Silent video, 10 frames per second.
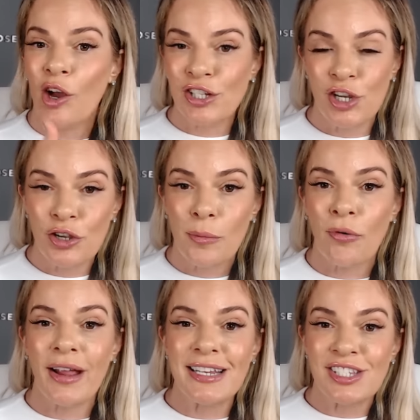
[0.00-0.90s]
until your
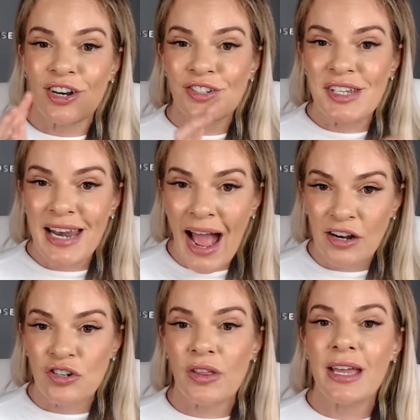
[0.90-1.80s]
brain starts
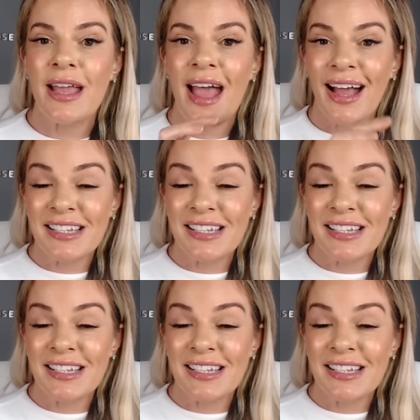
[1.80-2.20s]
naturally